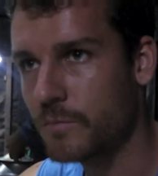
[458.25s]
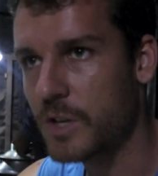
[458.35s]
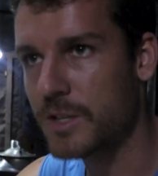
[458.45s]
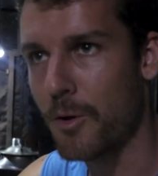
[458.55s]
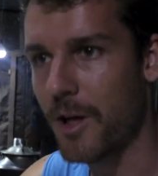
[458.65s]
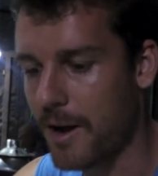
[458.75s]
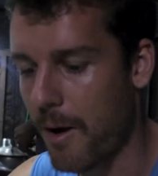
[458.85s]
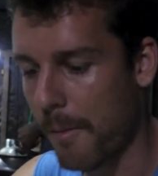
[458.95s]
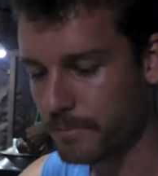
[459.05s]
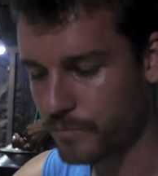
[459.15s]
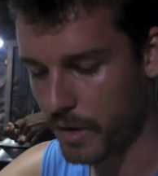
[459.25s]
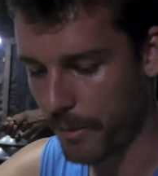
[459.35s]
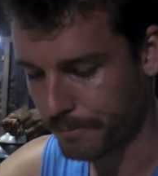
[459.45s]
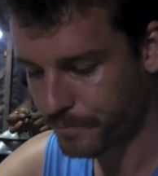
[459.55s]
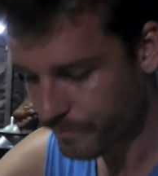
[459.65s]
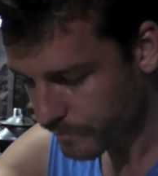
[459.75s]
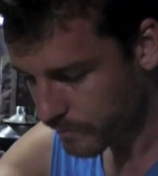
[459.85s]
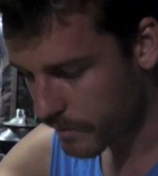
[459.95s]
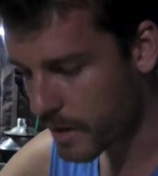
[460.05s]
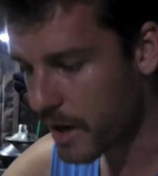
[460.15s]
That's more like
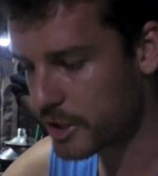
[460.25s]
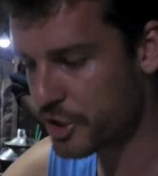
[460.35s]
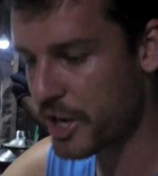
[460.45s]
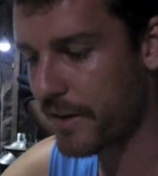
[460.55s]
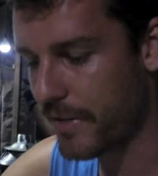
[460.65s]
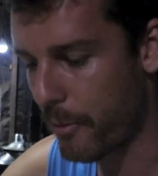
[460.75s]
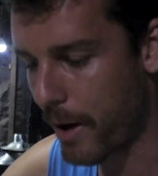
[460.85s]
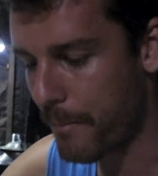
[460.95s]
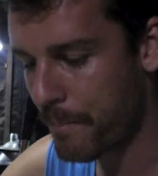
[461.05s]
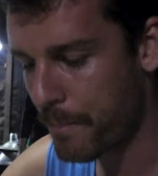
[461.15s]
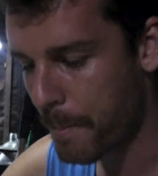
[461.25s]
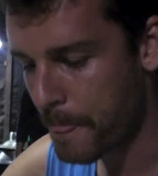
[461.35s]
a chicken, that one.